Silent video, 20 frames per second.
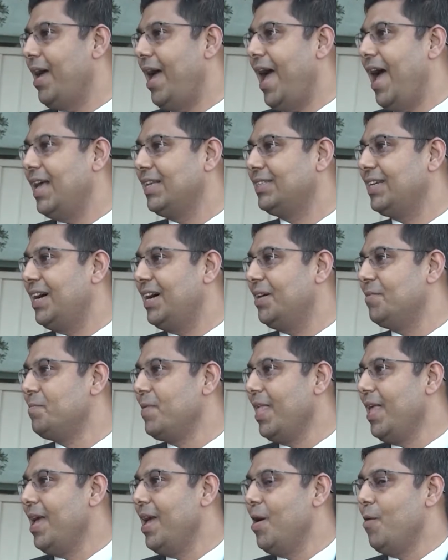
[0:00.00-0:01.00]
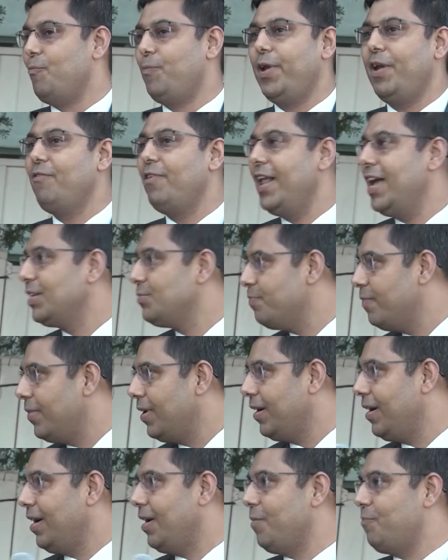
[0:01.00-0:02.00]
as a privileged
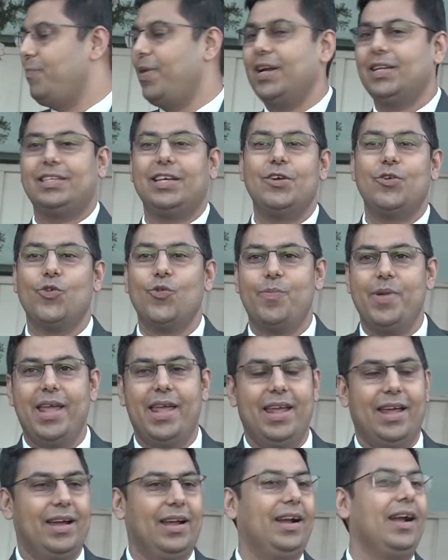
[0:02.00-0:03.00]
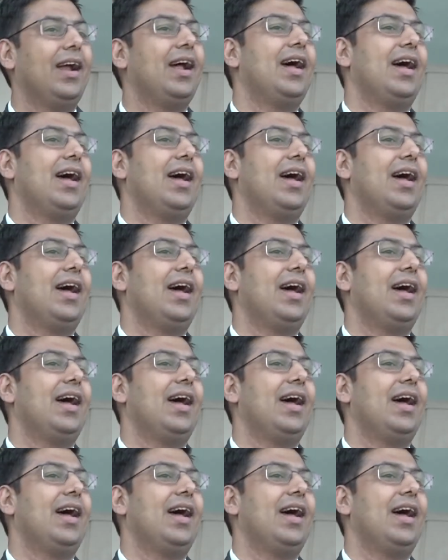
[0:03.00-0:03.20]
person to be here.